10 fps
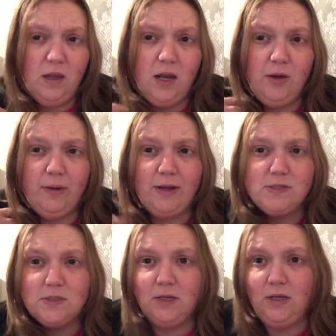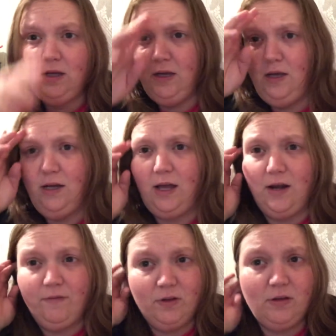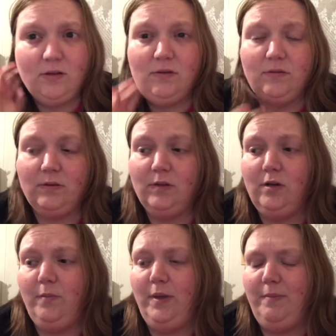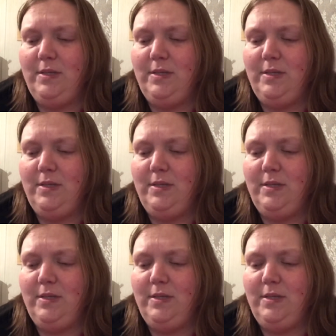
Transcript: anyways, kind of a little bit